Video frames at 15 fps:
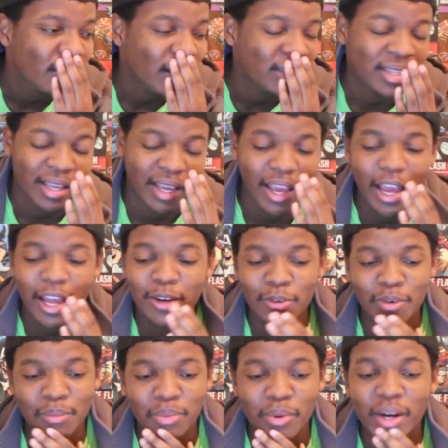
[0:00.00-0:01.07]
At the end,
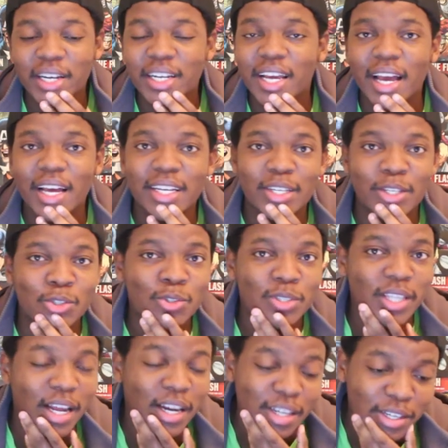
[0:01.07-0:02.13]
when Brainiac
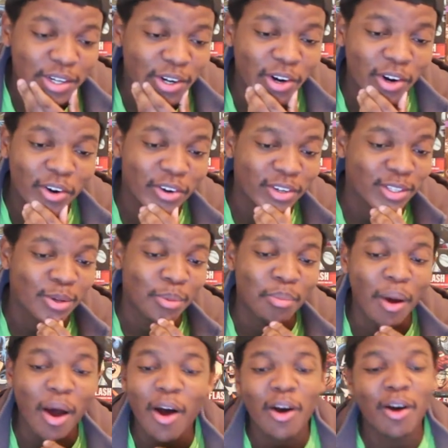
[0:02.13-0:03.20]
used that little girl as a
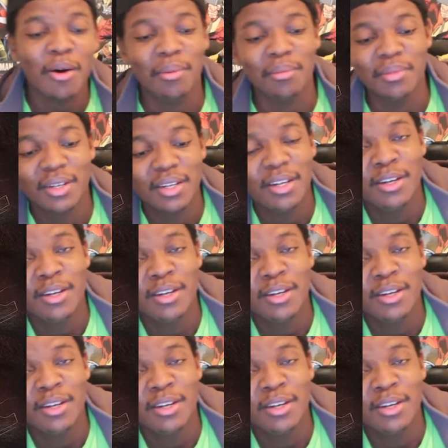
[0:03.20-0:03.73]
bomb,